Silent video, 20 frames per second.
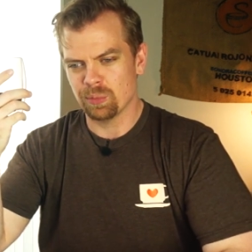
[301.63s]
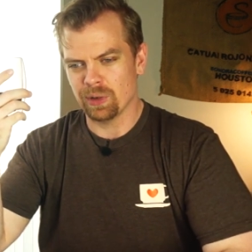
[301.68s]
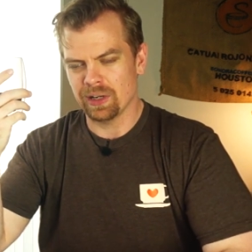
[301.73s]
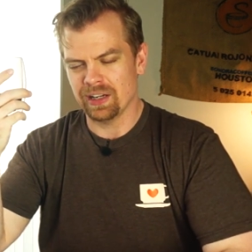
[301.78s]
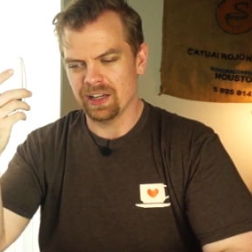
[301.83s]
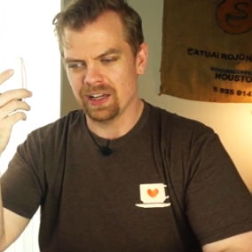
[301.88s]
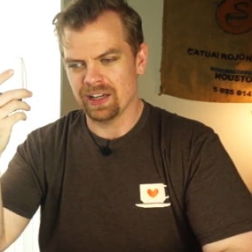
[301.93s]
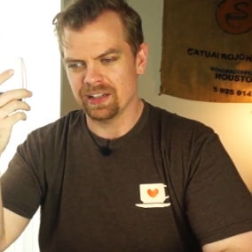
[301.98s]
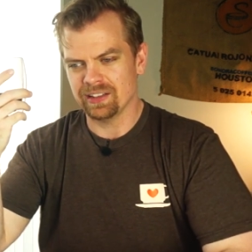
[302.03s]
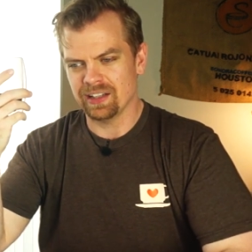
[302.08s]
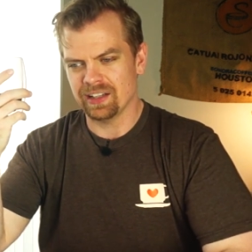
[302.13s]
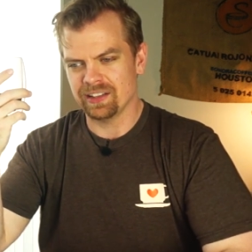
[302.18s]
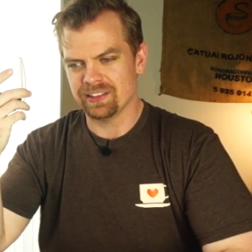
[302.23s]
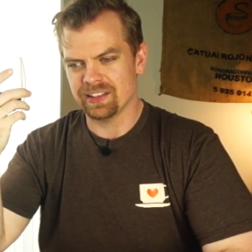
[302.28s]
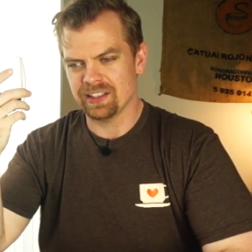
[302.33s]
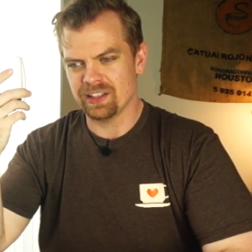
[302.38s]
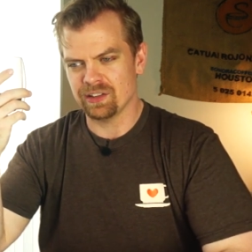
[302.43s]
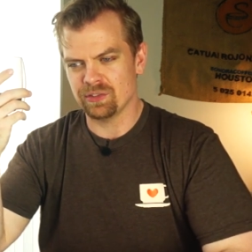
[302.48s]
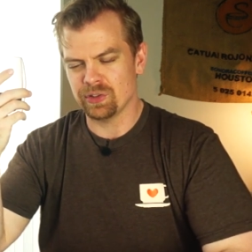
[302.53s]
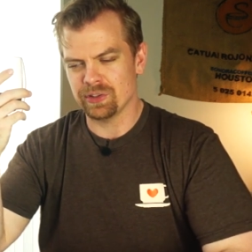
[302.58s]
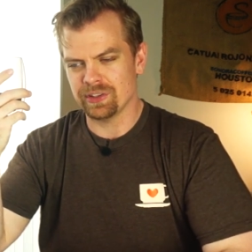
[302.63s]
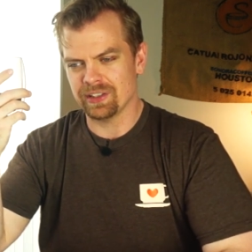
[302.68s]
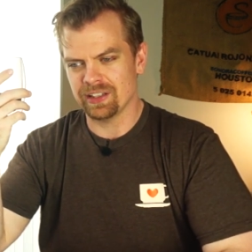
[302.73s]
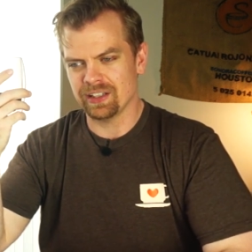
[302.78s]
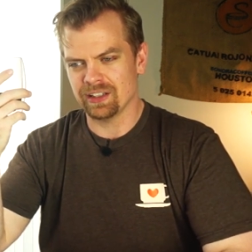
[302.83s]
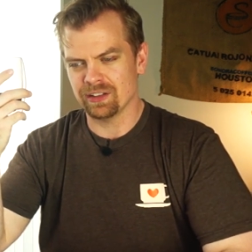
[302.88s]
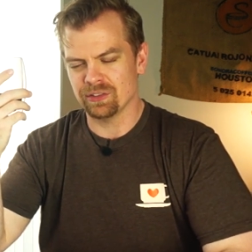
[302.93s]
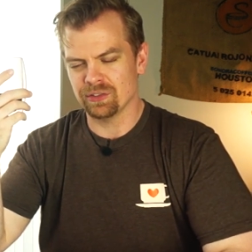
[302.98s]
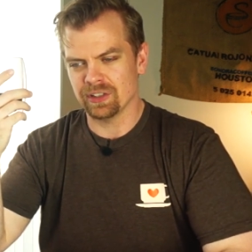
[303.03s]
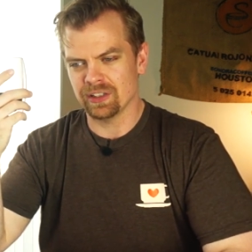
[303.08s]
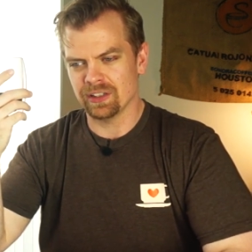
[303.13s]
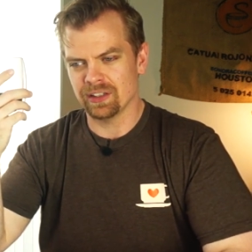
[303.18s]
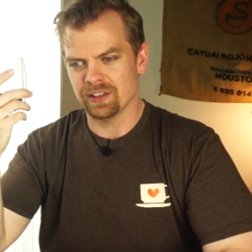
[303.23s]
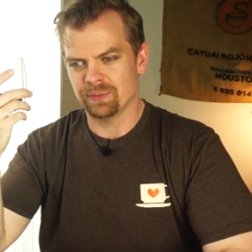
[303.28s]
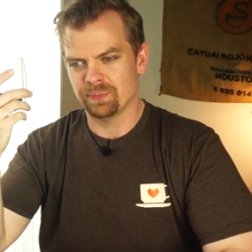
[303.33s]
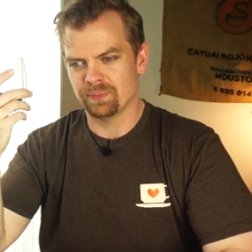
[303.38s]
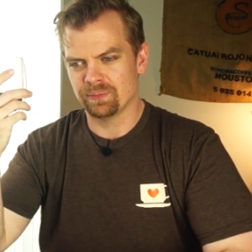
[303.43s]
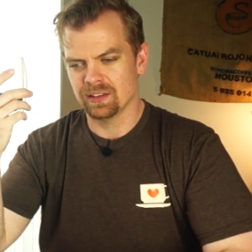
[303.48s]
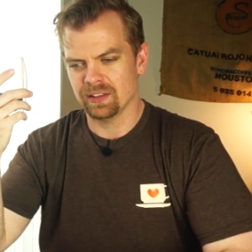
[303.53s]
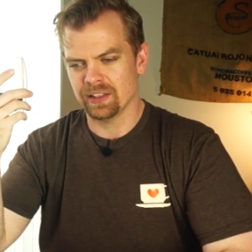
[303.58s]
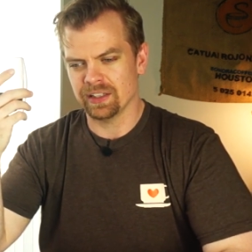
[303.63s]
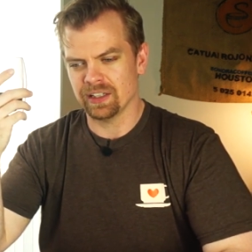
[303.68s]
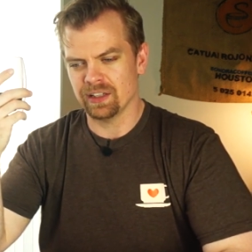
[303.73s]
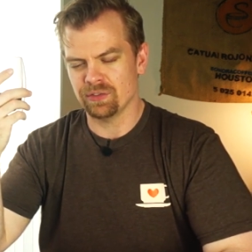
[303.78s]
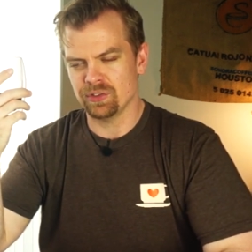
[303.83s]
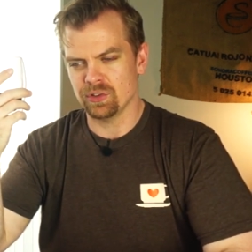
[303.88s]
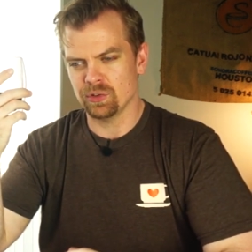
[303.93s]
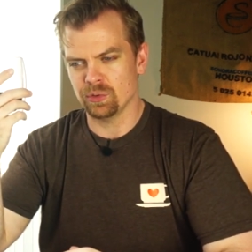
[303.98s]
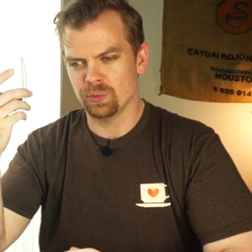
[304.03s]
But I think if you think of, like if